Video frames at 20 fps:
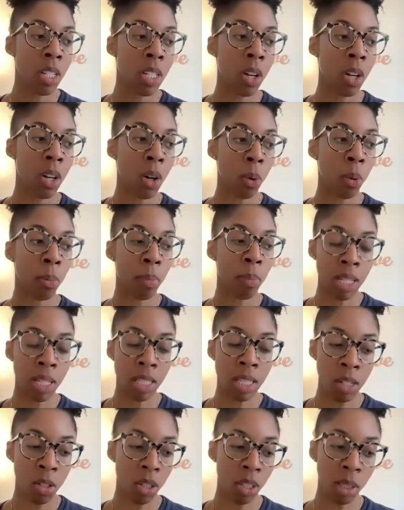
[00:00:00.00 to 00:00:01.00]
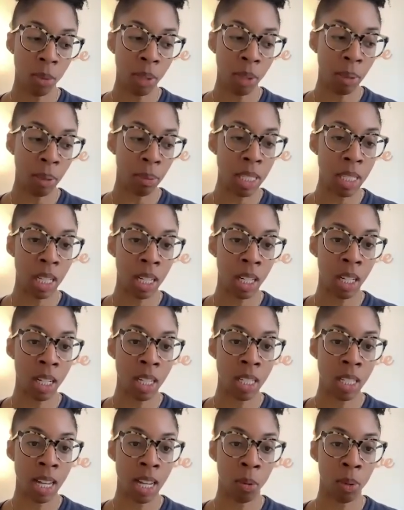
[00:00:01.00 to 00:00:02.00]
So essentially what we did
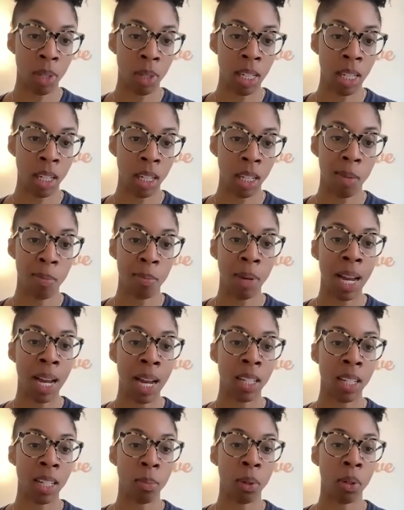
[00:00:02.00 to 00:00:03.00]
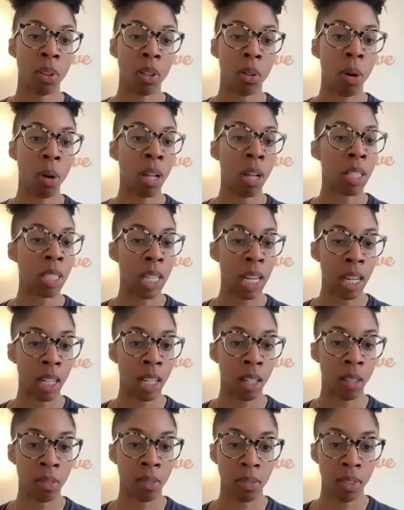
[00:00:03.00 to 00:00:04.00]
is that we combined both
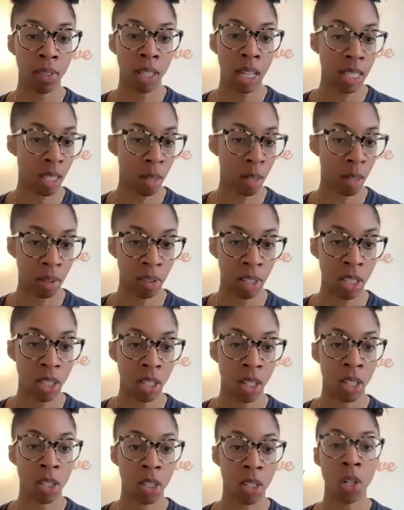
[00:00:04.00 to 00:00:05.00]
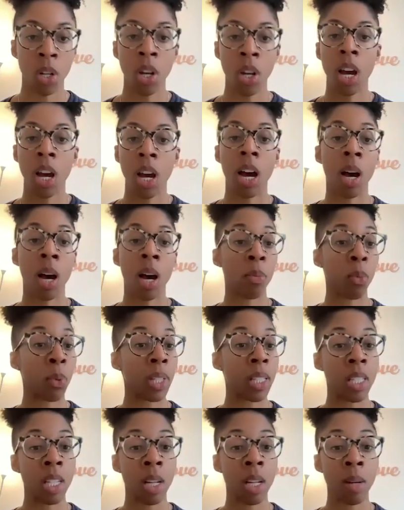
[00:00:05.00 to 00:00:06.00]
qualitative customer research
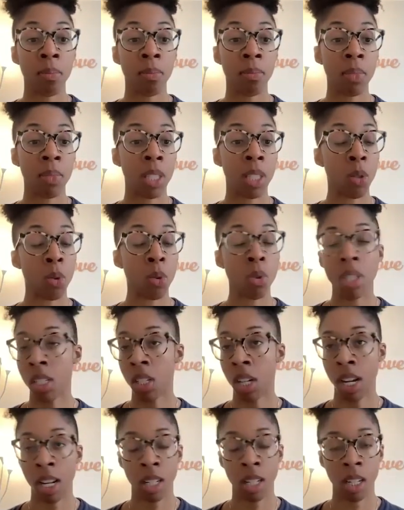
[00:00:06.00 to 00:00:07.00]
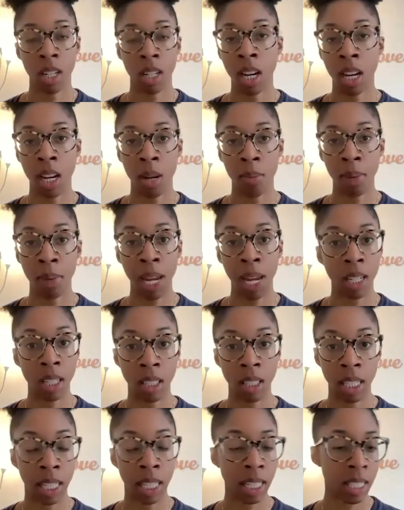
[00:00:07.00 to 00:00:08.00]
with some usage
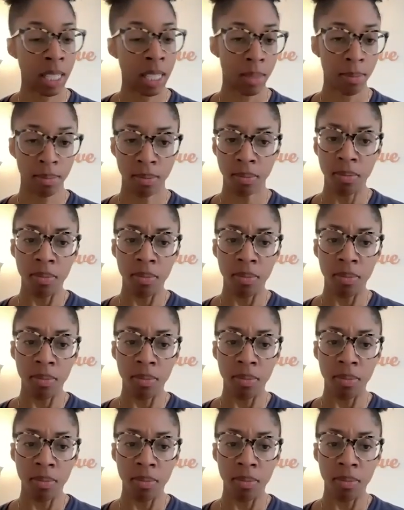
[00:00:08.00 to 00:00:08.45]
analytics